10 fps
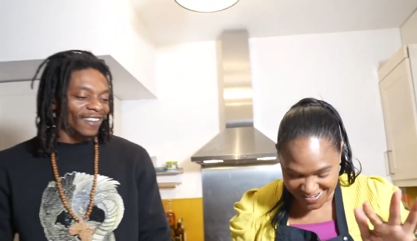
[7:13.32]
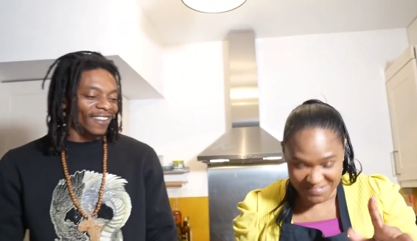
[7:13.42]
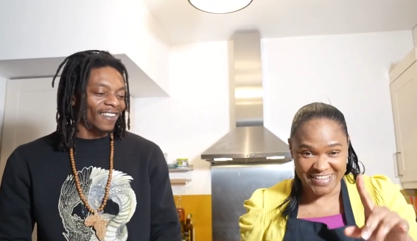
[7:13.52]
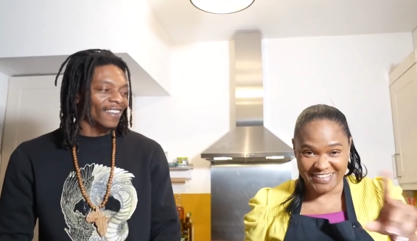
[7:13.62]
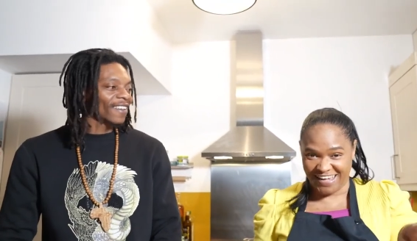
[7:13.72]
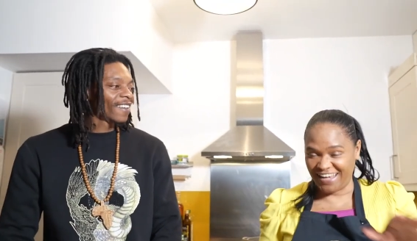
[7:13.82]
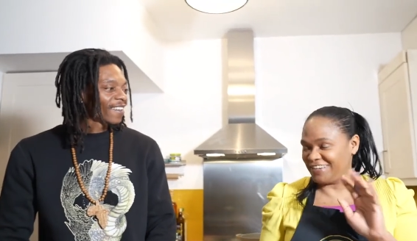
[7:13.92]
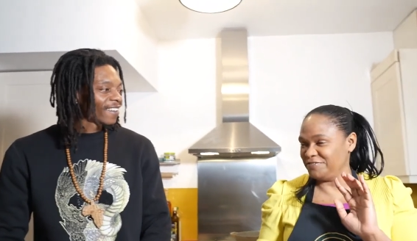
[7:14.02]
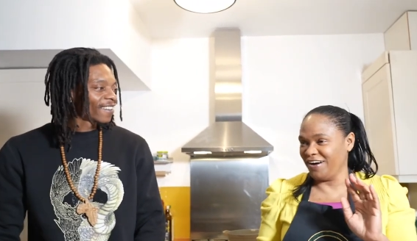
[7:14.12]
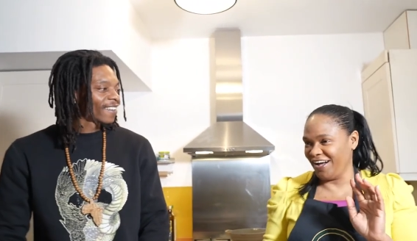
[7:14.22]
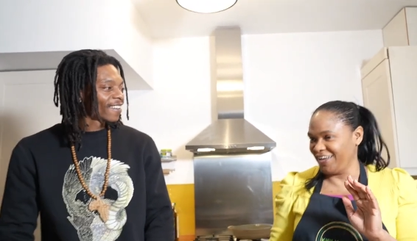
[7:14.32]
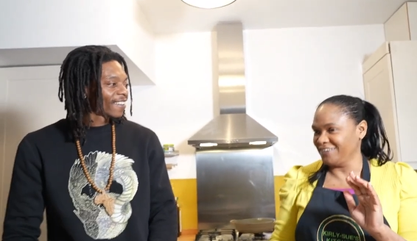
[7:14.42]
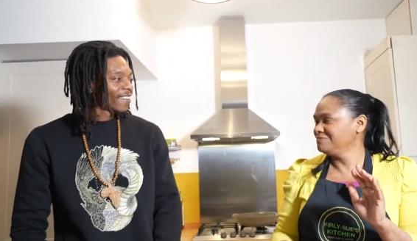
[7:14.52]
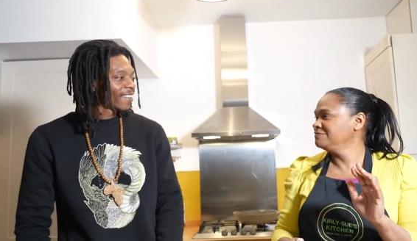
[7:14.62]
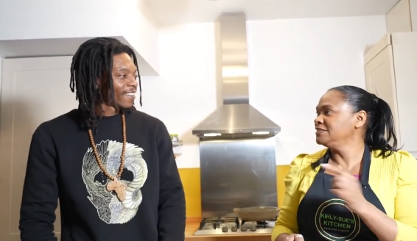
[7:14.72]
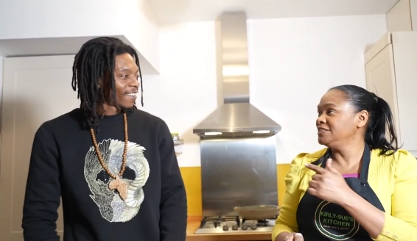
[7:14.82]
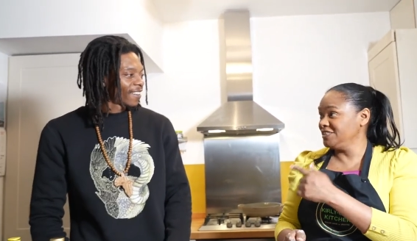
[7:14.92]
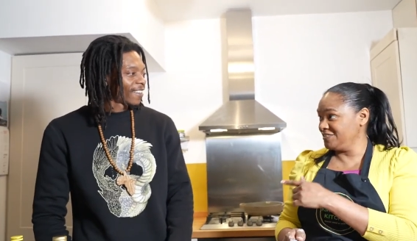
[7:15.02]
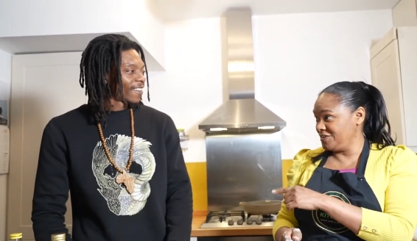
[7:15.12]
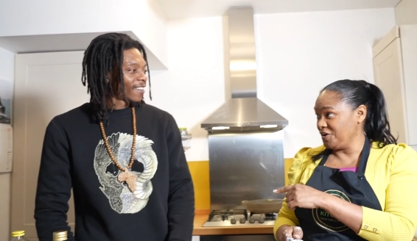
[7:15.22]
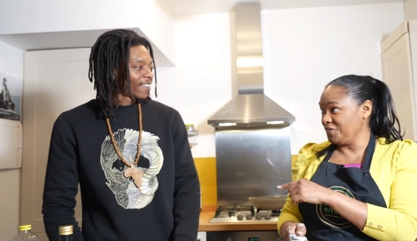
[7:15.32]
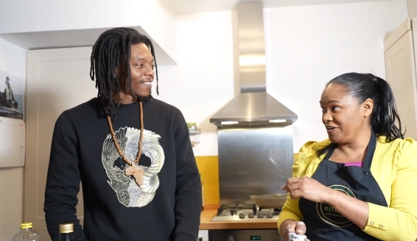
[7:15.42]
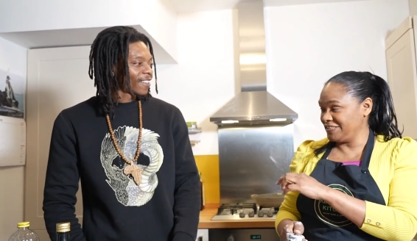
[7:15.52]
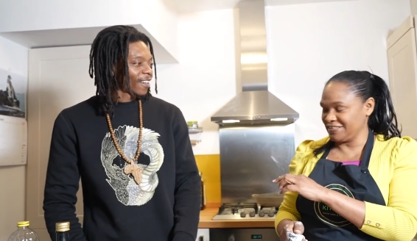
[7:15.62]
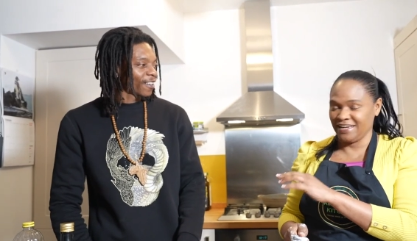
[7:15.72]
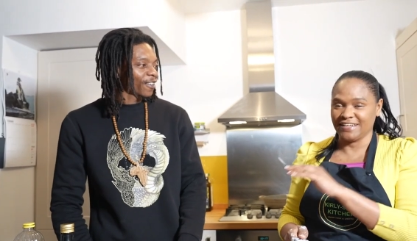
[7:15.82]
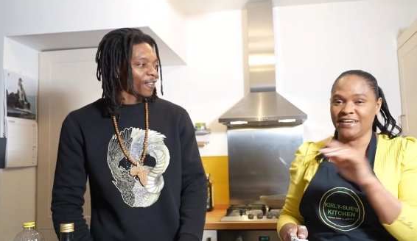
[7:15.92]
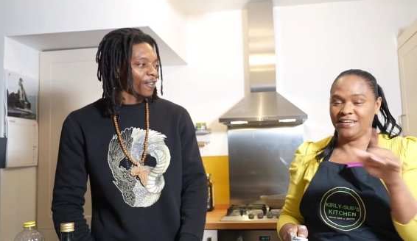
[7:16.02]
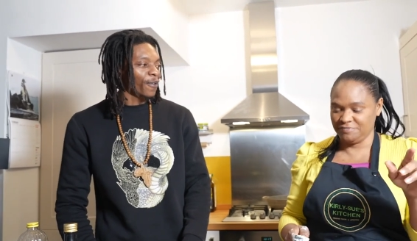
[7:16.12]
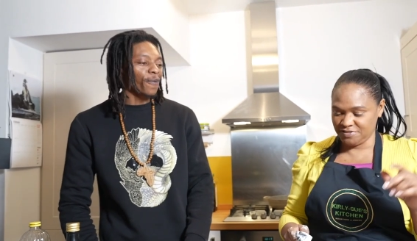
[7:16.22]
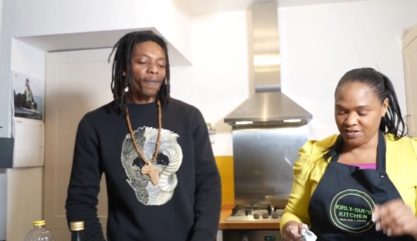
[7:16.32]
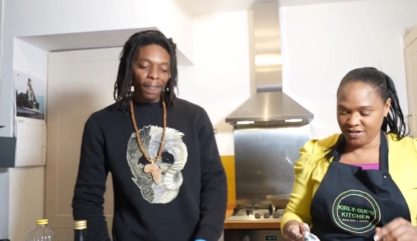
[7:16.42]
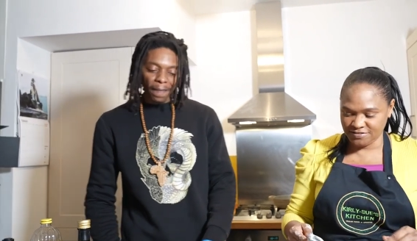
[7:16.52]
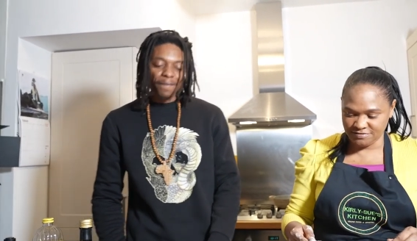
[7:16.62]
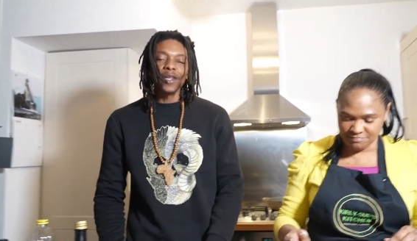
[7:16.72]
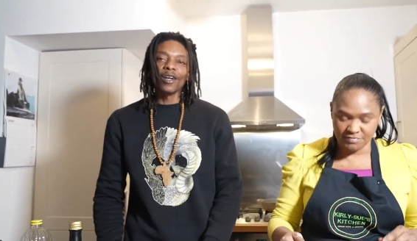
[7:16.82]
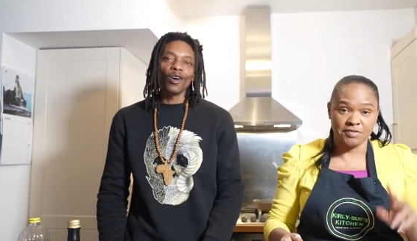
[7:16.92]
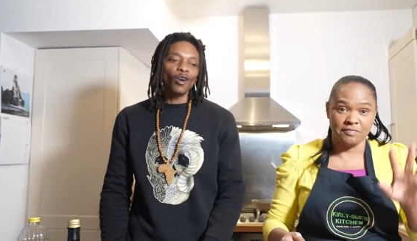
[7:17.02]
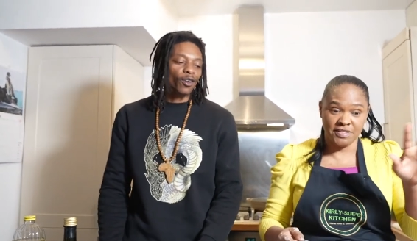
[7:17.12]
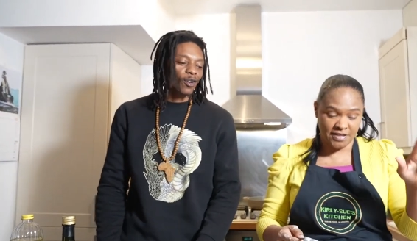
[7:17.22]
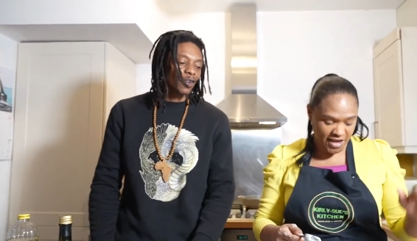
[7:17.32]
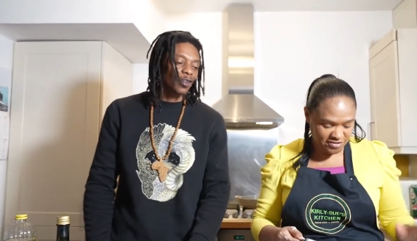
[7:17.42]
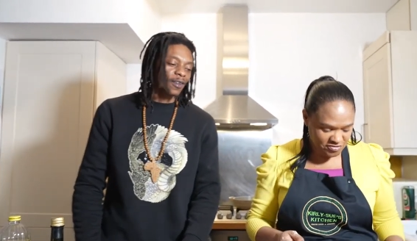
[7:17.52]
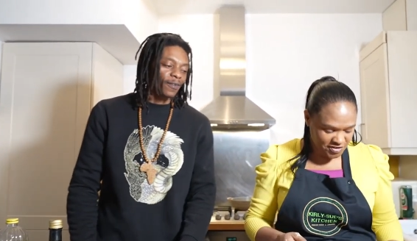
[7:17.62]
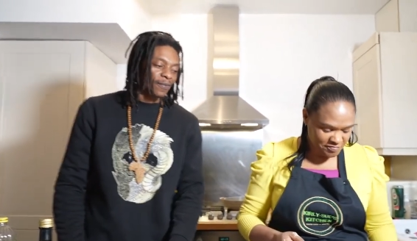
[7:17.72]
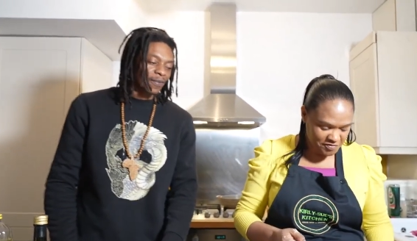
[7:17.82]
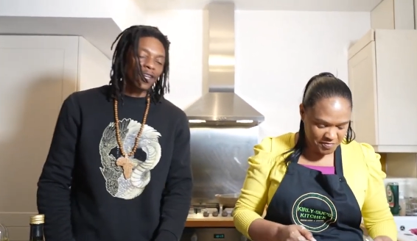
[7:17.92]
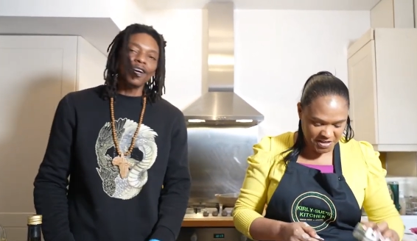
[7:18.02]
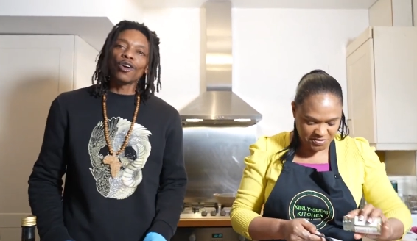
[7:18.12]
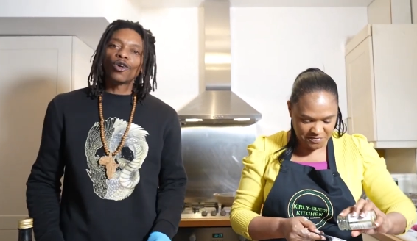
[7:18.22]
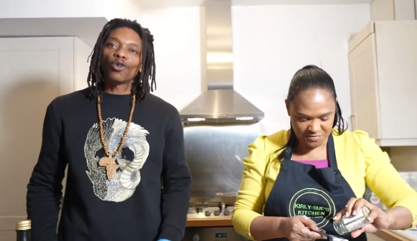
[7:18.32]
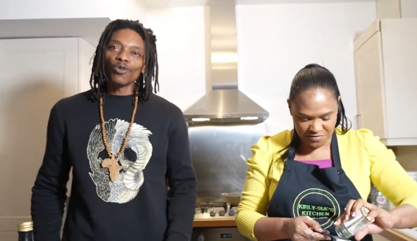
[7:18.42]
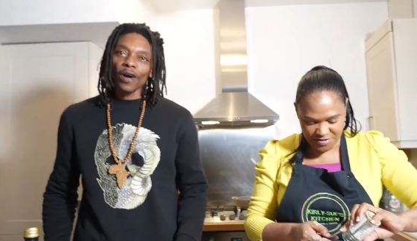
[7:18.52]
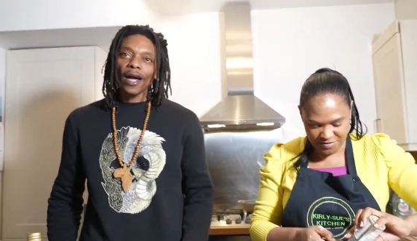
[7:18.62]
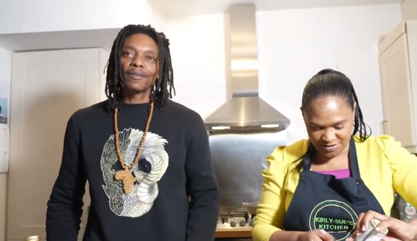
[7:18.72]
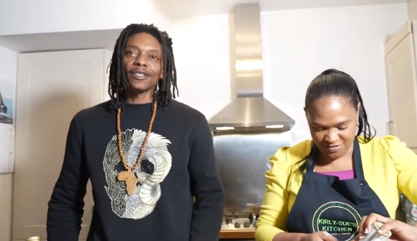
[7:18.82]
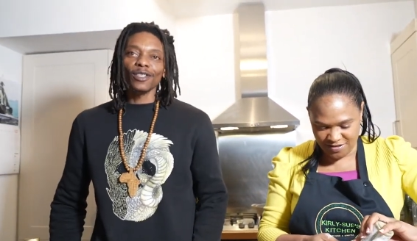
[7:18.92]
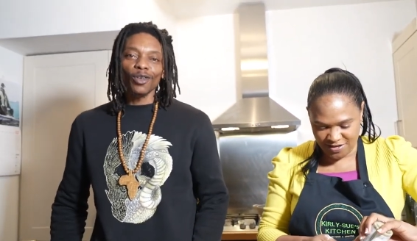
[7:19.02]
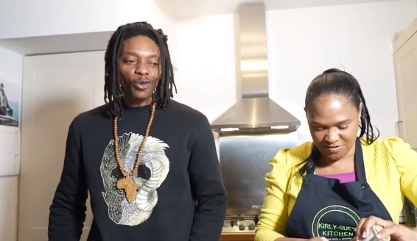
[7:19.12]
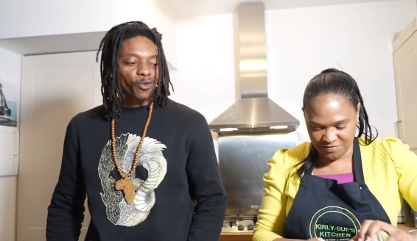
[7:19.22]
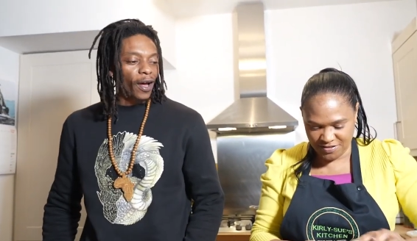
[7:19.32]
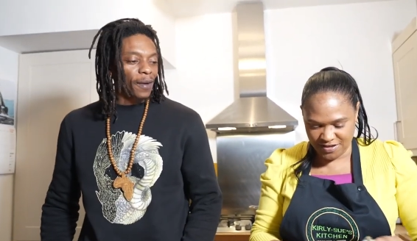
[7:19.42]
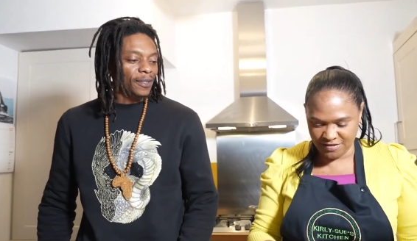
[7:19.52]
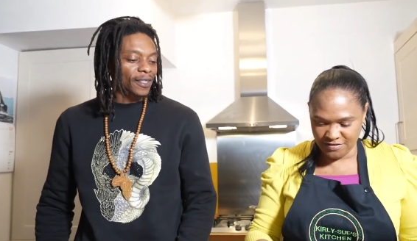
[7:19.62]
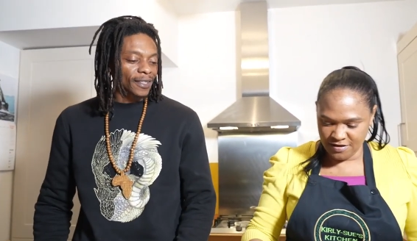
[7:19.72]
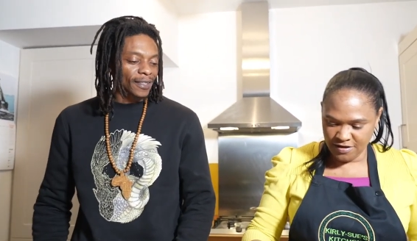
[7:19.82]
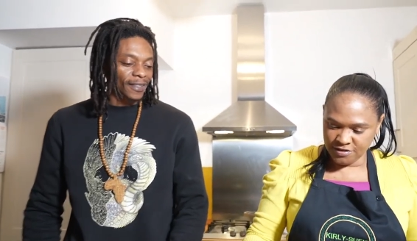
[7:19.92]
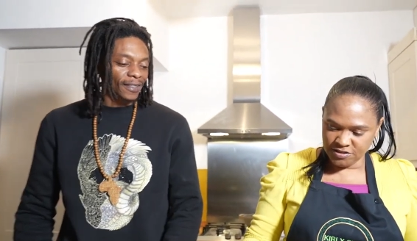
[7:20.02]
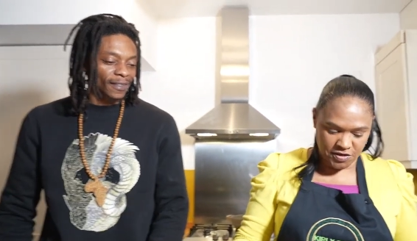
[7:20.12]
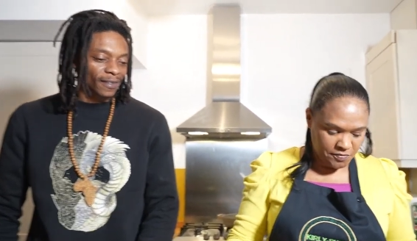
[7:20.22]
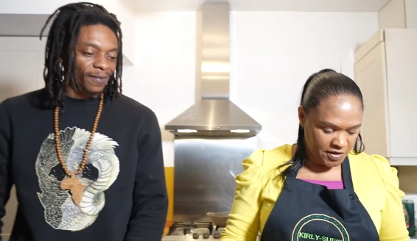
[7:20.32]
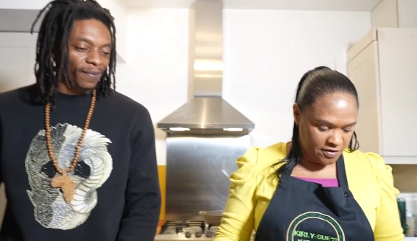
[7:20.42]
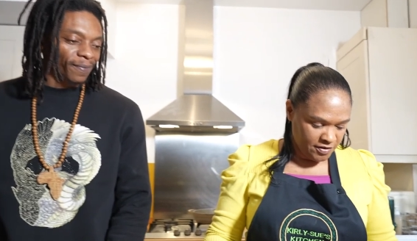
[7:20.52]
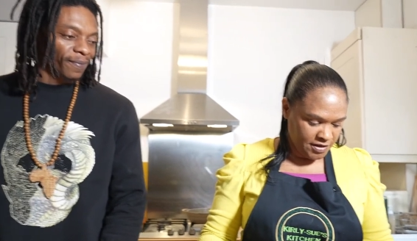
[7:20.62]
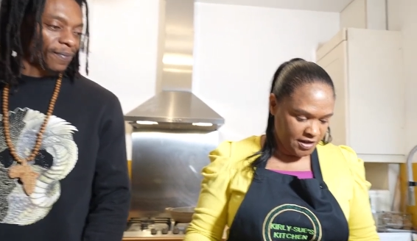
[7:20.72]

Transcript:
Speaker 1: them exactly what I didn't know exactly. Yeah. So that's some extra information good for vibes. you. So thank good you for vibes. that. So we got